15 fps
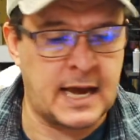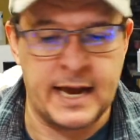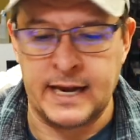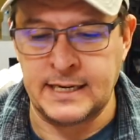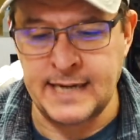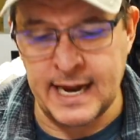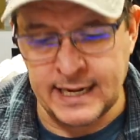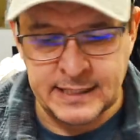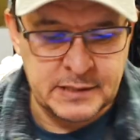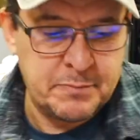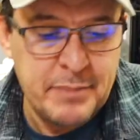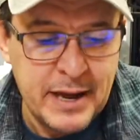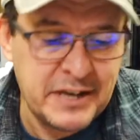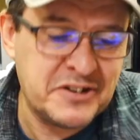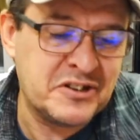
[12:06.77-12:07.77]
I had taken some
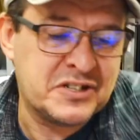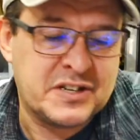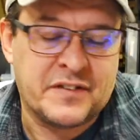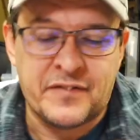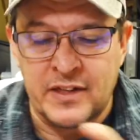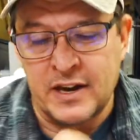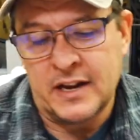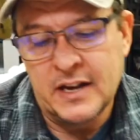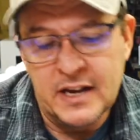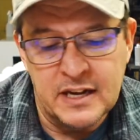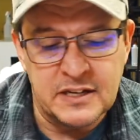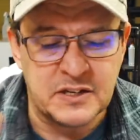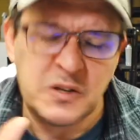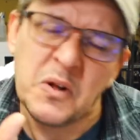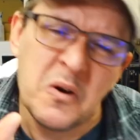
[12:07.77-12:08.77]
pictures of the
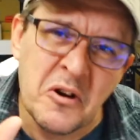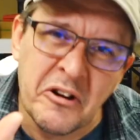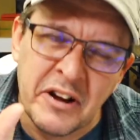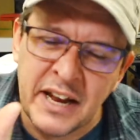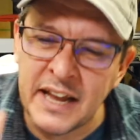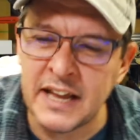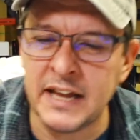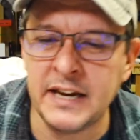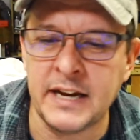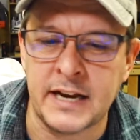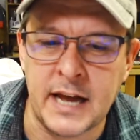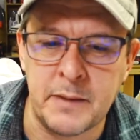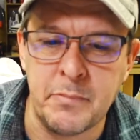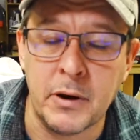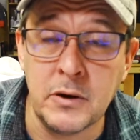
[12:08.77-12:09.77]
DeLorean, and
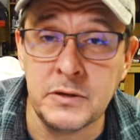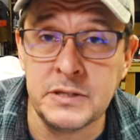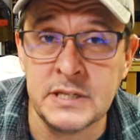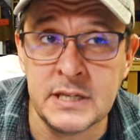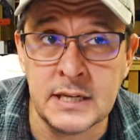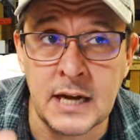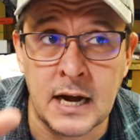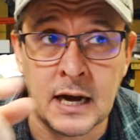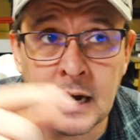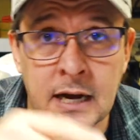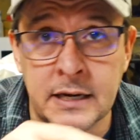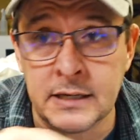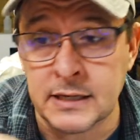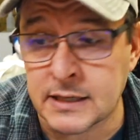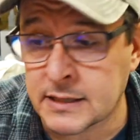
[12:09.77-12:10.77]
I posted
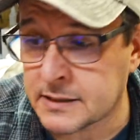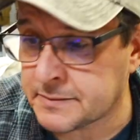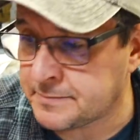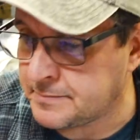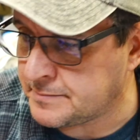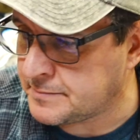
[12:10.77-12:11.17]
on a